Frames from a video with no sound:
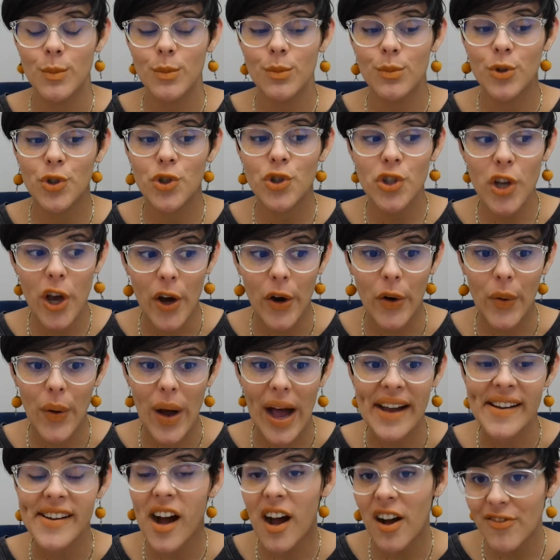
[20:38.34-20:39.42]
So
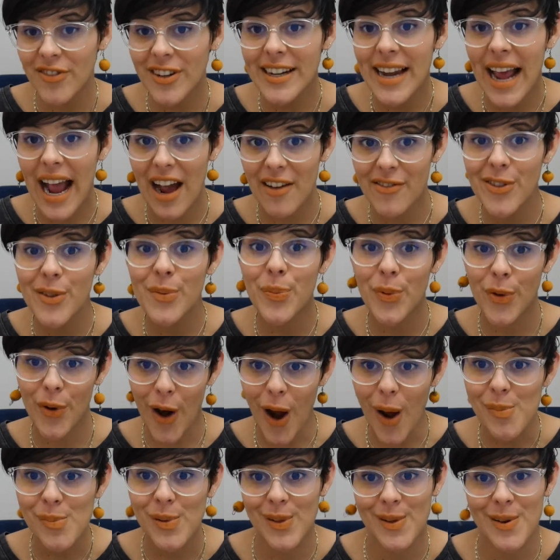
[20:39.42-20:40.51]
I often have the
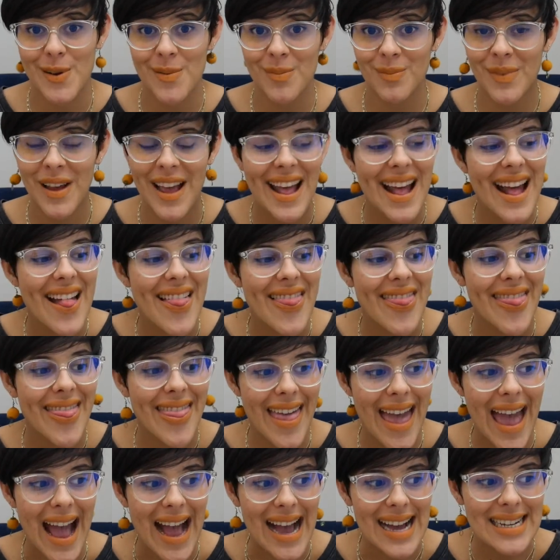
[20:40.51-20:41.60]
problem
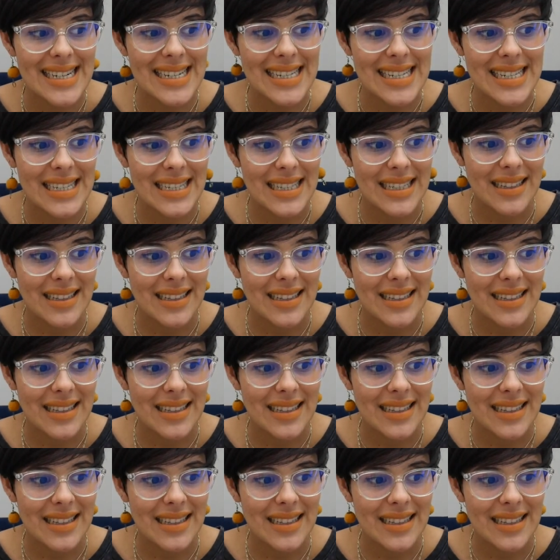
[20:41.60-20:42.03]
that